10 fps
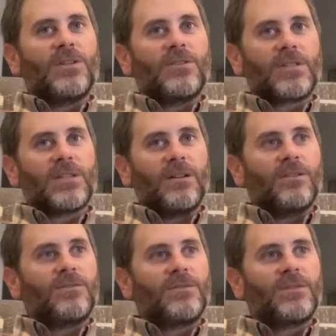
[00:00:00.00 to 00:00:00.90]

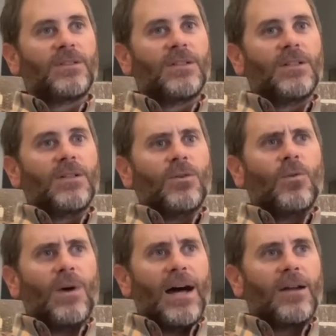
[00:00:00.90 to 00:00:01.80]
yourself,
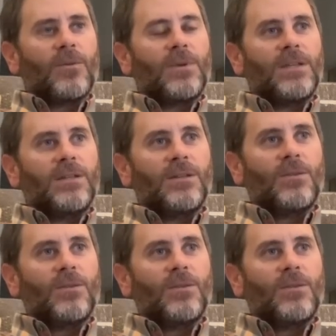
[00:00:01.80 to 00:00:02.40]
well, why are we